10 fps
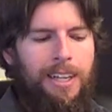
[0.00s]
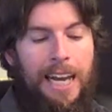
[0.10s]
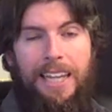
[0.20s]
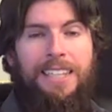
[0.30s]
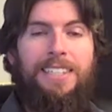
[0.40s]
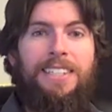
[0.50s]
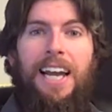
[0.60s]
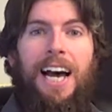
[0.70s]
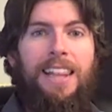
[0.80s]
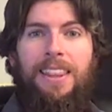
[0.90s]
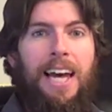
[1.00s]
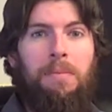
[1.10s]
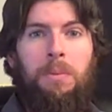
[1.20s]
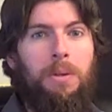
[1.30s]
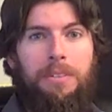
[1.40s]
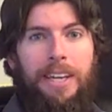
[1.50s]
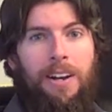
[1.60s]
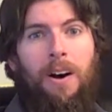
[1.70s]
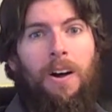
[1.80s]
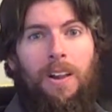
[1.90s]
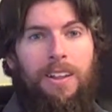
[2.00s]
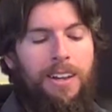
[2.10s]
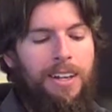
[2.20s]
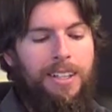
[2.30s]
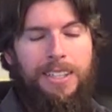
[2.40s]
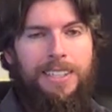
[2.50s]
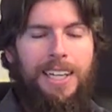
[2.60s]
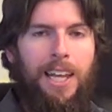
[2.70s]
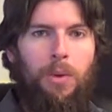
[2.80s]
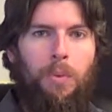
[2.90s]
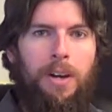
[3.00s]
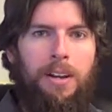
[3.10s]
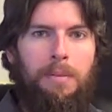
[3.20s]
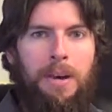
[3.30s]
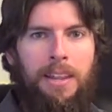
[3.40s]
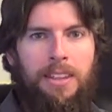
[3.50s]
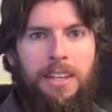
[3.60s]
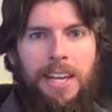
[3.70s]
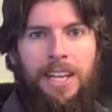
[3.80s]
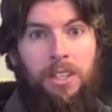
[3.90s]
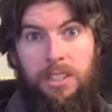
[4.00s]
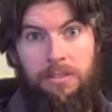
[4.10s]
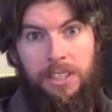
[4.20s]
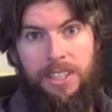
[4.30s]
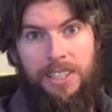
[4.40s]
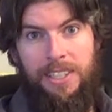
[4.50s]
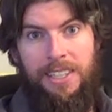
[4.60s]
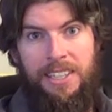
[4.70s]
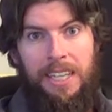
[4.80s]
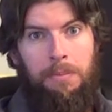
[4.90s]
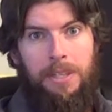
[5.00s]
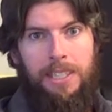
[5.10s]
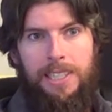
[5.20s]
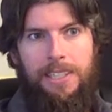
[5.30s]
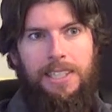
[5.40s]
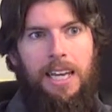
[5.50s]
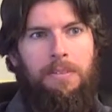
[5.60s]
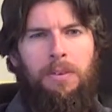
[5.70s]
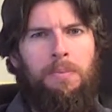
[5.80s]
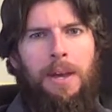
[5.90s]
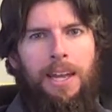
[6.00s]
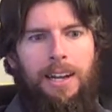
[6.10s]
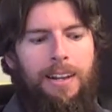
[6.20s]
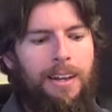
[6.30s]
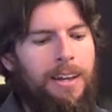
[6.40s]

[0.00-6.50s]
And this is not that movie at all. This is not the one about the angels versus the demons to save humanity.